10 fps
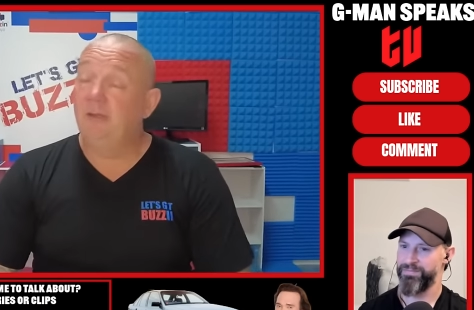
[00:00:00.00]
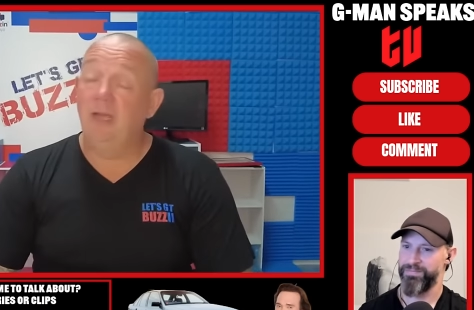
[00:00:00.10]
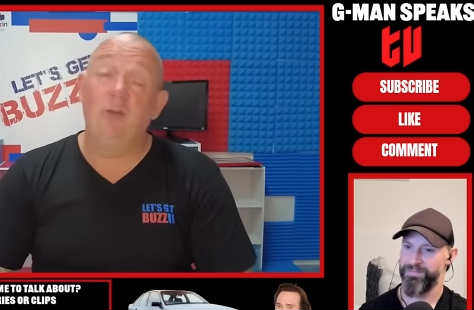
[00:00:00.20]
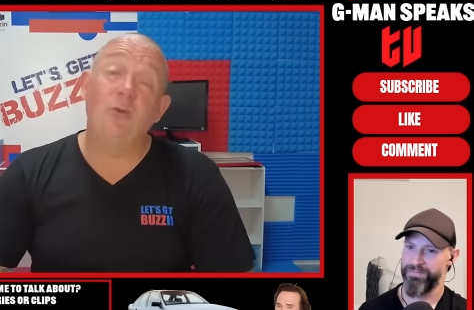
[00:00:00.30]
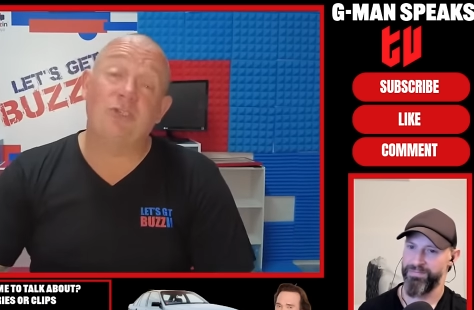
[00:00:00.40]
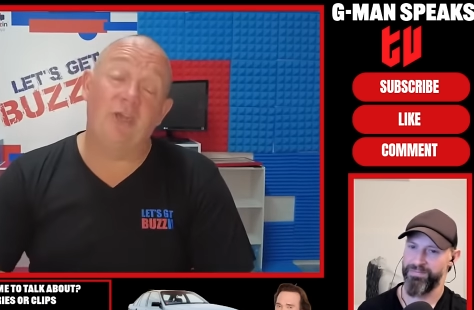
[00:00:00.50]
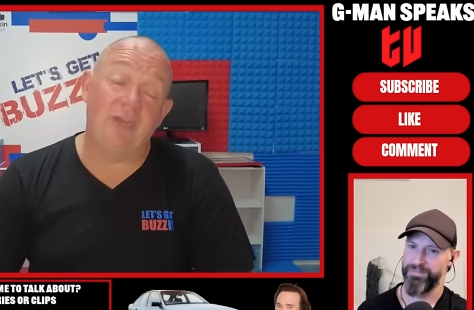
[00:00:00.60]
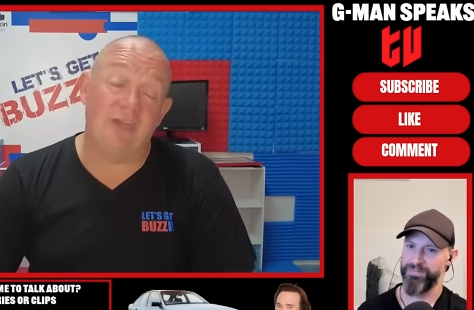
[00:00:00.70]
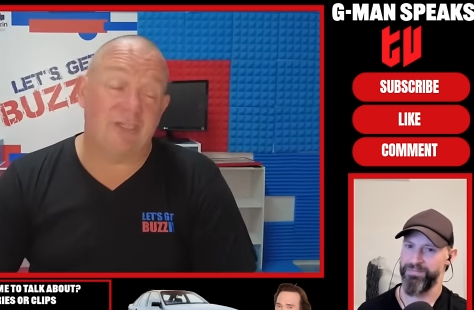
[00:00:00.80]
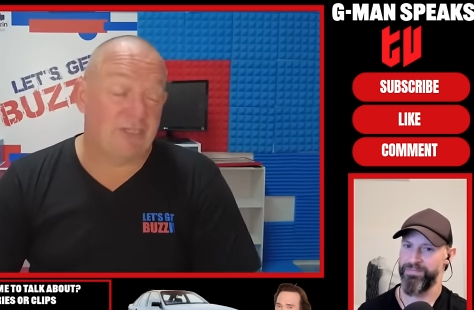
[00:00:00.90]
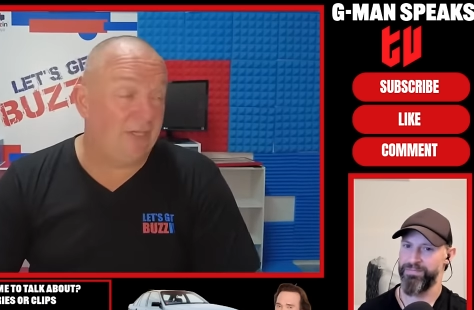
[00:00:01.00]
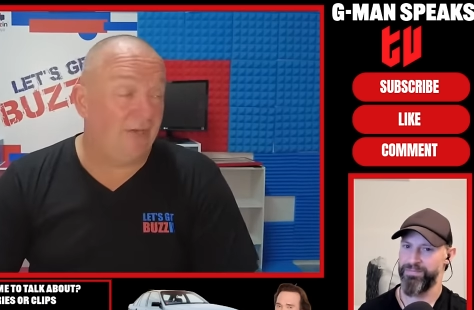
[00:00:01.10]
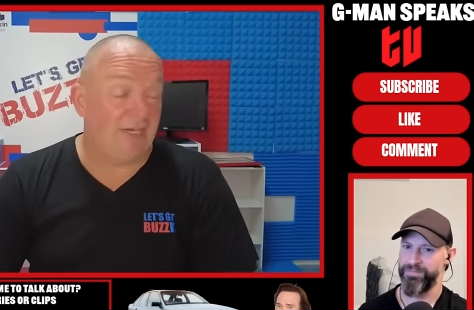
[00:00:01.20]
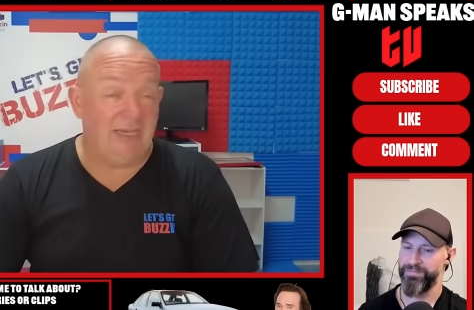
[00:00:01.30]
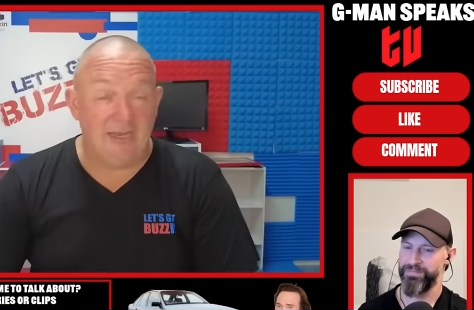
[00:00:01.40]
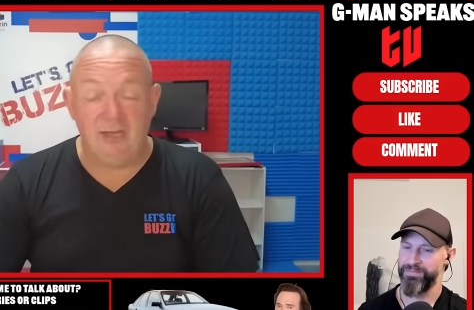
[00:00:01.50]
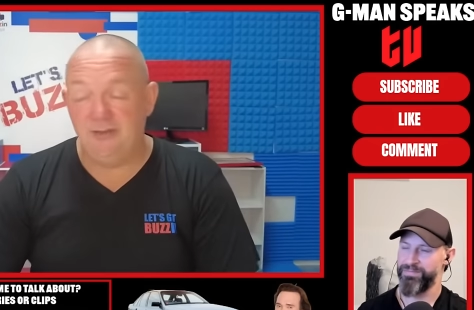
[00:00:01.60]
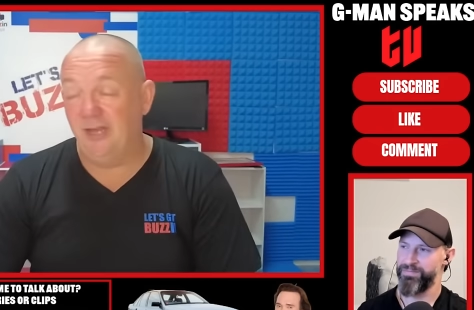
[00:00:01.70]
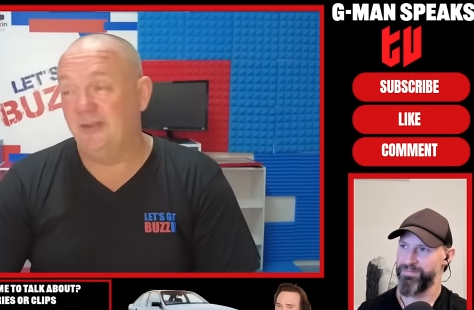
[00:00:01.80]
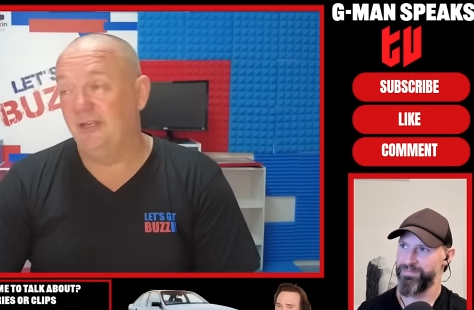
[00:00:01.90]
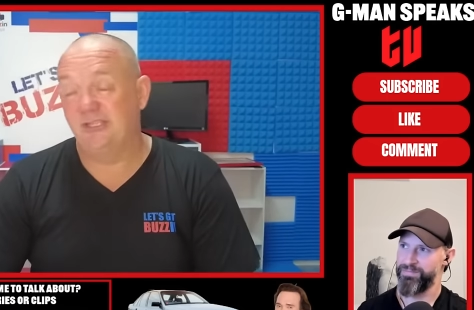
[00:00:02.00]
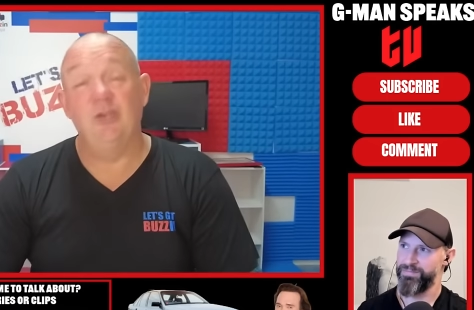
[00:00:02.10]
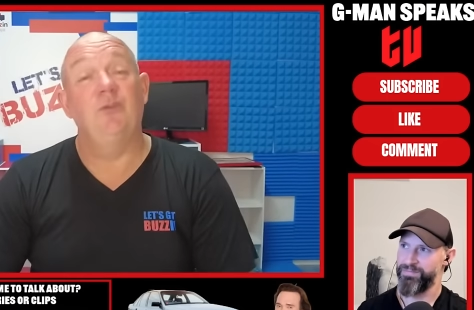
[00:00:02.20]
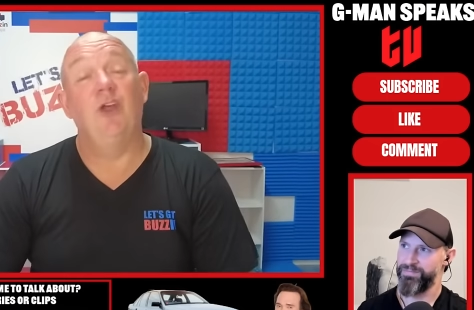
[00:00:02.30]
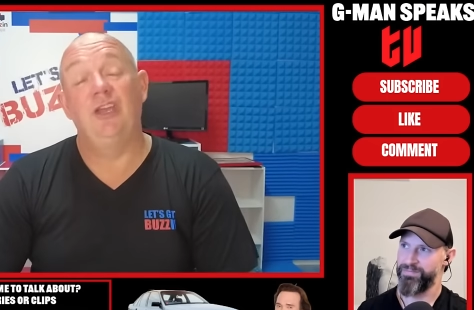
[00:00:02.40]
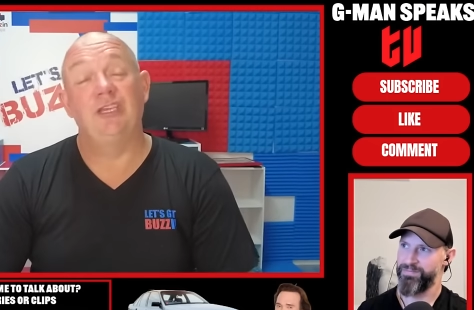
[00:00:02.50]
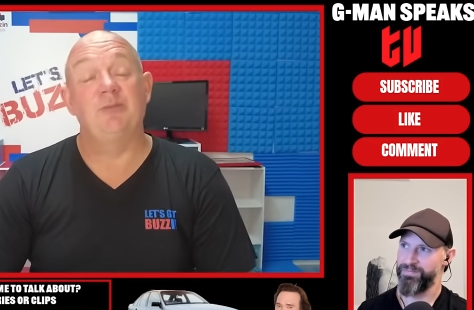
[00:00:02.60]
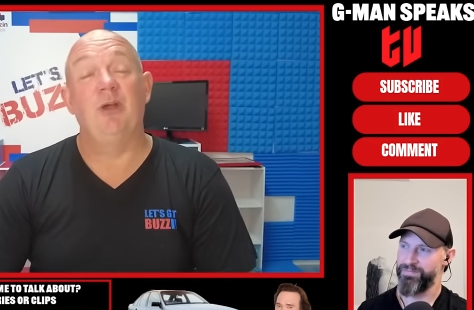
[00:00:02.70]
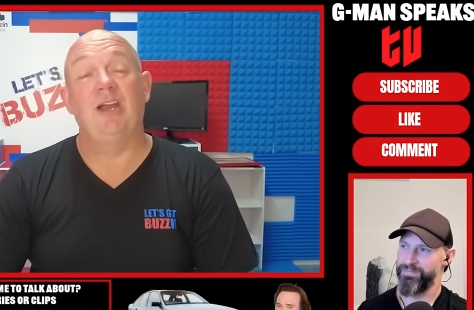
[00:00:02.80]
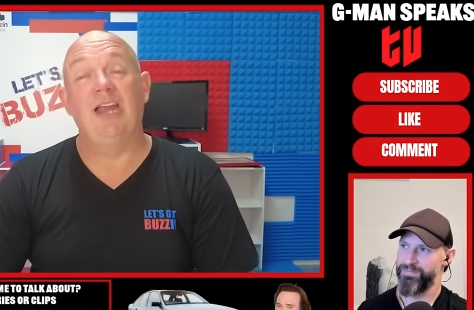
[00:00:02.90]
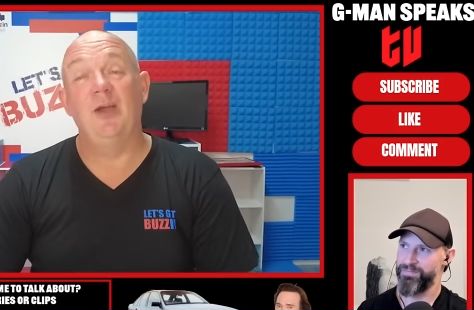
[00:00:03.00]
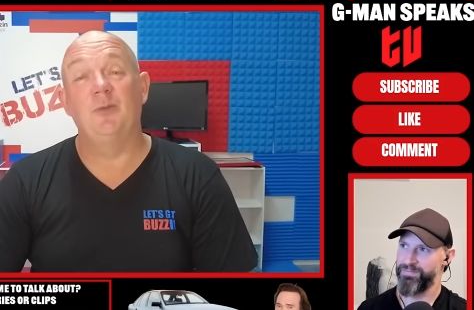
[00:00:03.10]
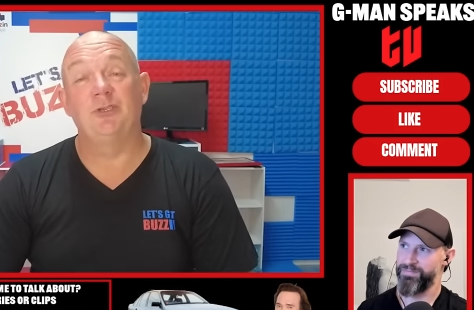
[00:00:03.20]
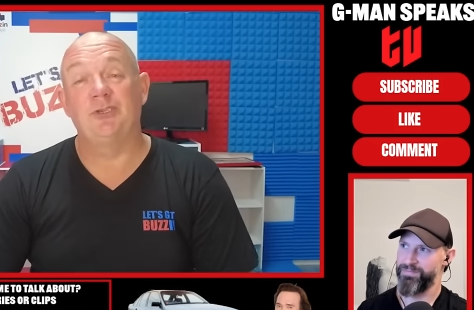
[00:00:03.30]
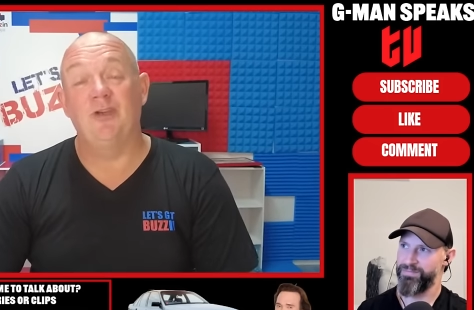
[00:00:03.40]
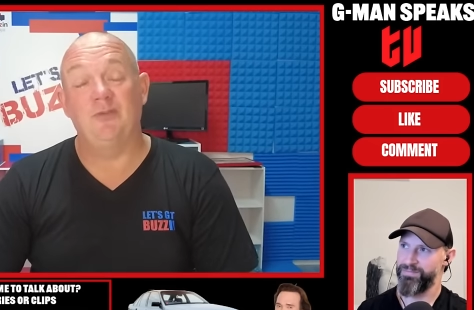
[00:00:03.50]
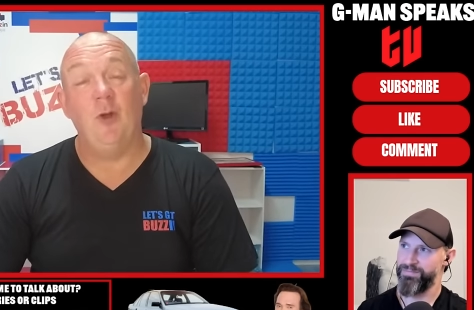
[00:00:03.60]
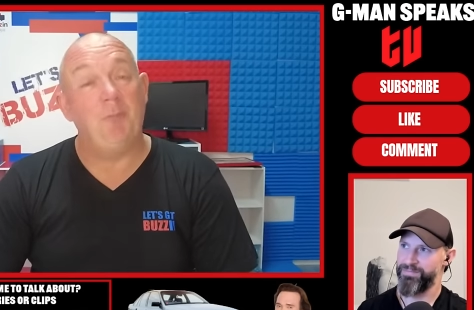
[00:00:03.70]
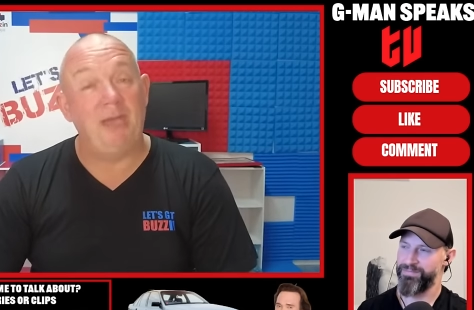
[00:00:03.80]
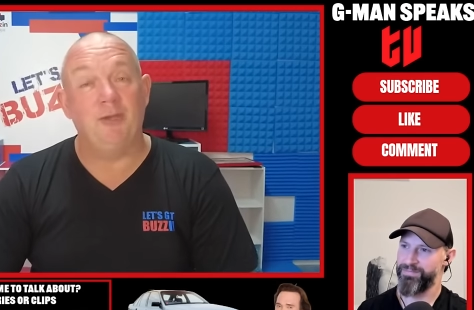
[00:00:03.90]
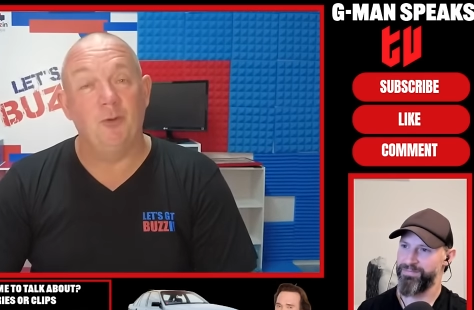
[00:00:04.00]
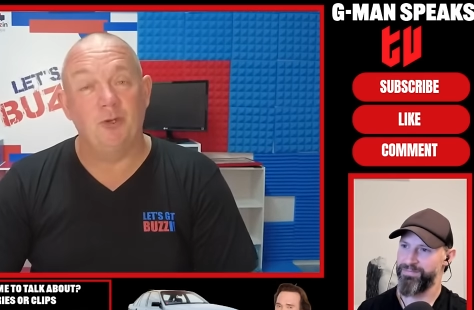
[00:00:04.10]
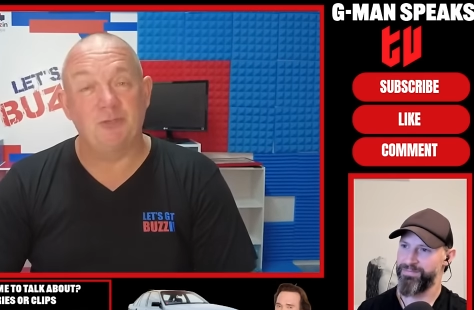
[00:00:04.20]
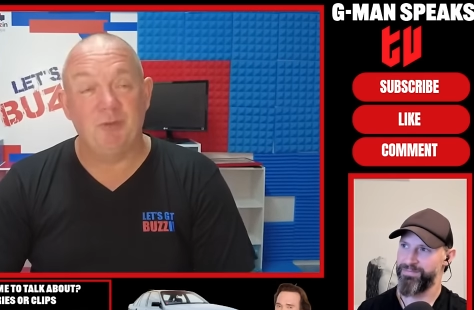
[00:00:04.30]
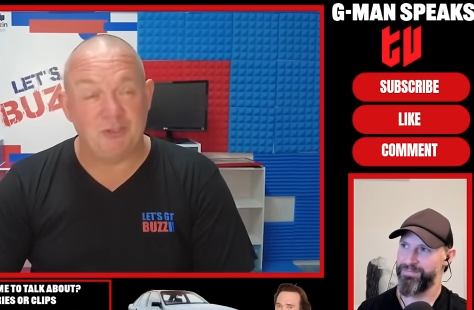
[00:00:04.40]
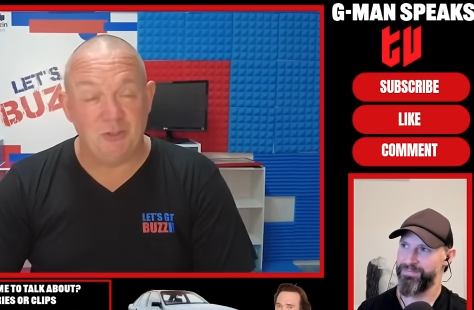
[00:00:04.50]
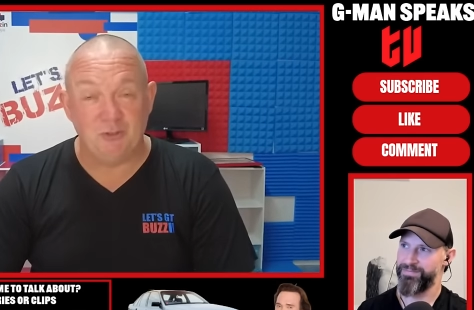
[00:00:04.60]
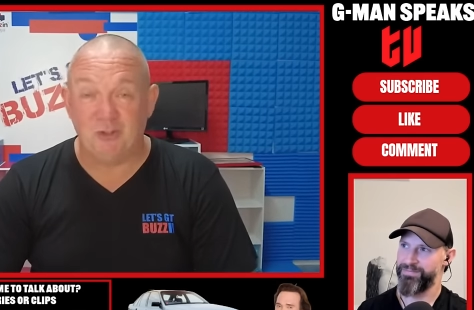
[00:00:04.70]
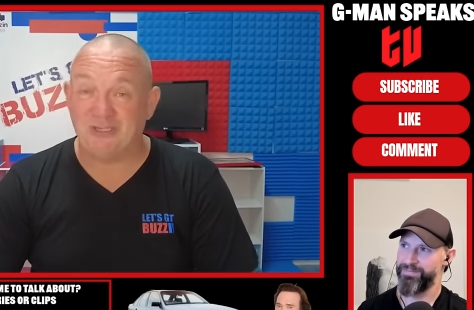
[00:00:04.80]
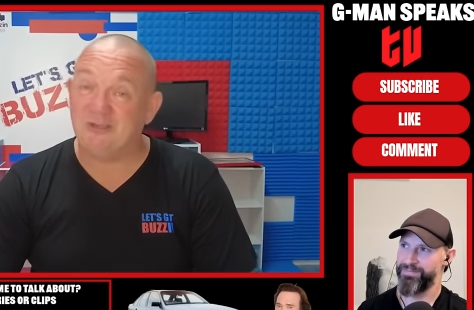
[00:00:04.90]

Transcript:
Speaker 1: and also the other the other cloud the other silver lining to my cloud was I've got Ben and August, my two dogs.